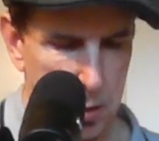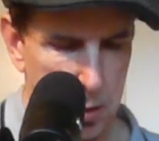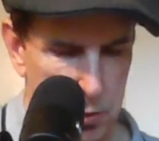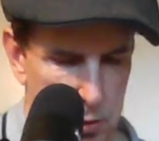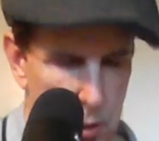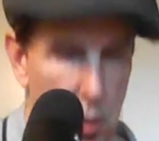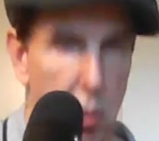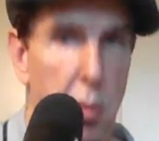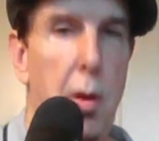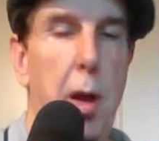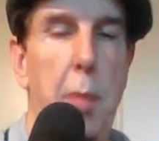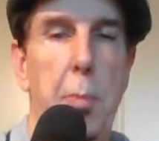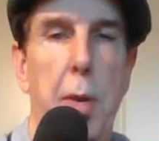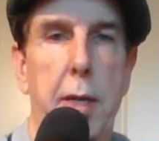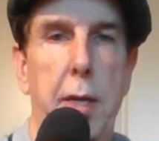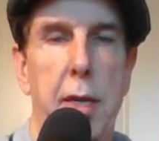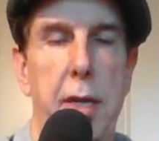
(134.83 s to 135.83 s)
So I'm
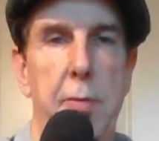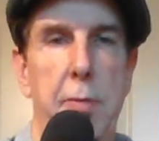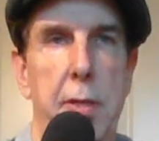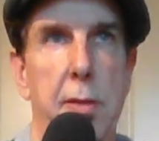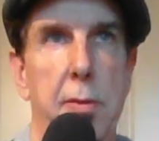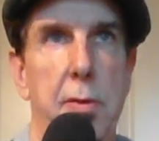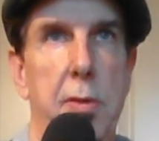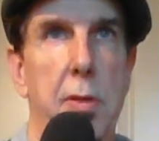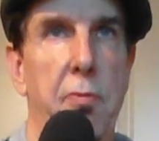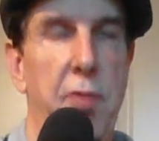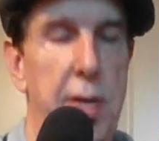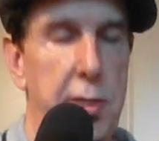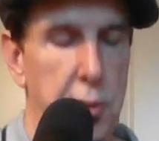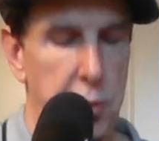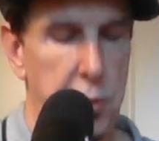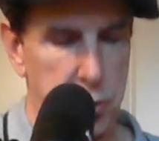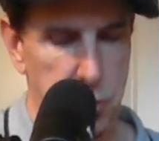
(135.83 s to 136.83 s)
not going to even
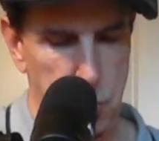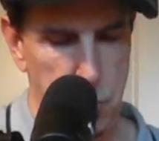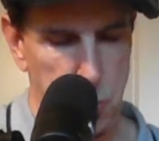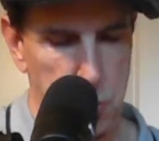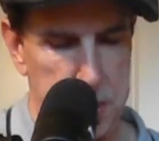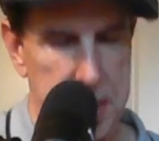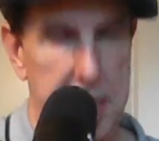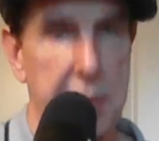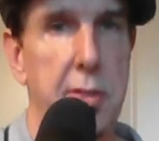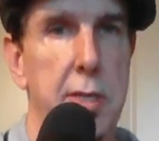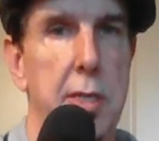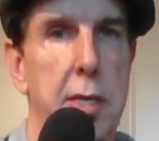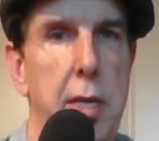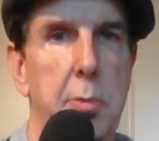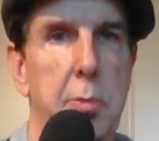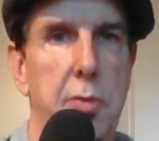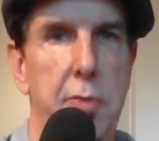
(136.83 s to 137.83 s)
venture to guess the
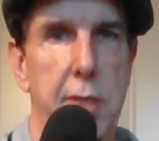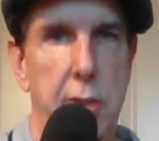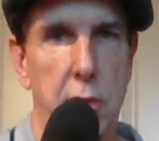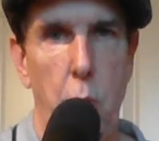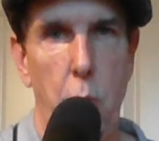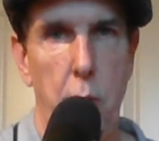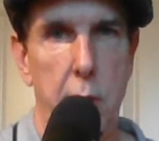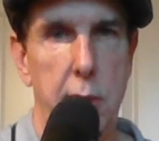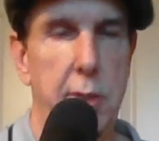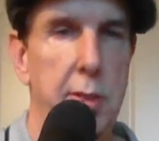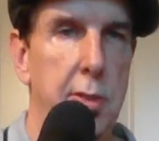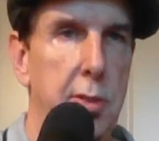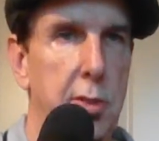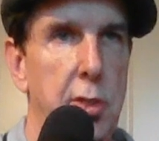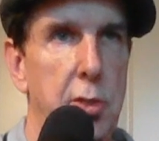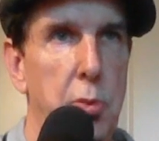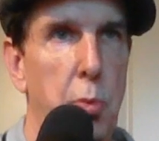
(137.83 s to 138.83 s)
names of these chords. This
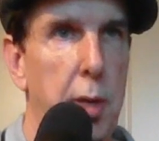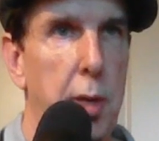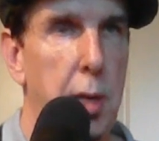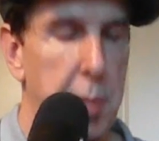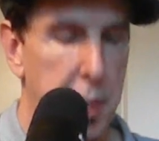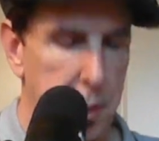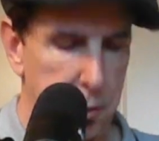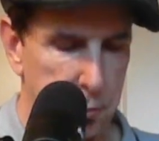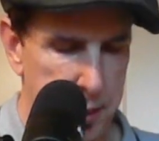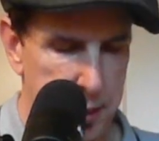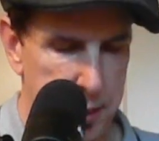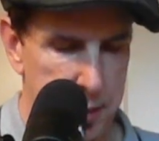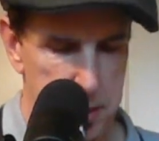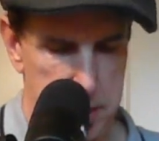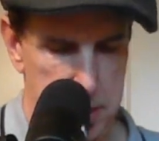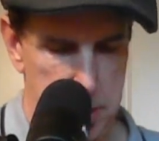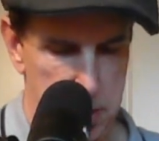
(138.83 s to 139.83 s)
is just what I'm
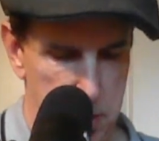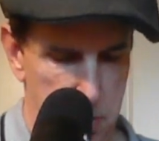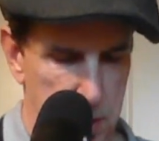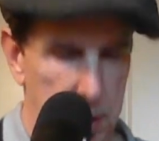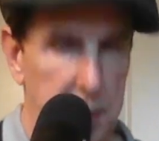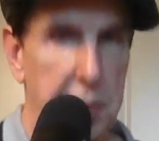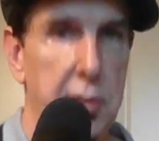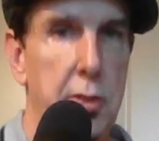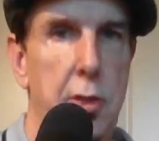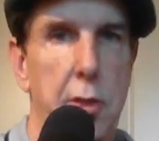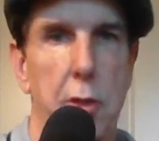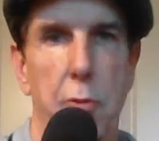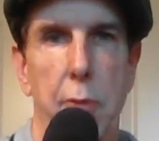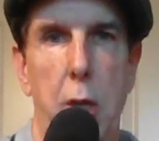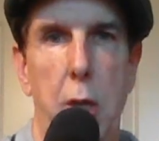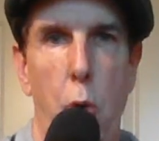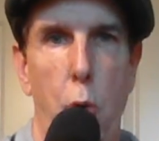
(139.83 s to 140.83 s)
hearing when I listen to the
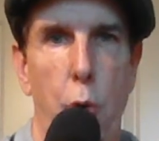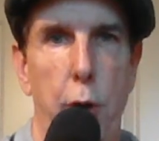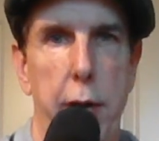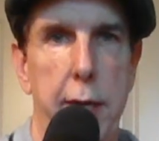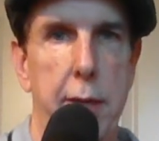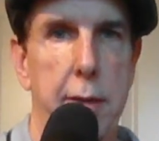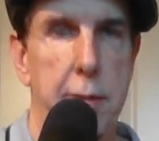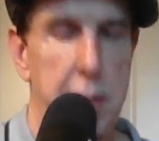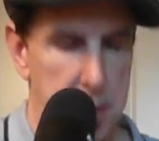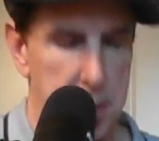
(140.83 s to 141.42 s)
recording.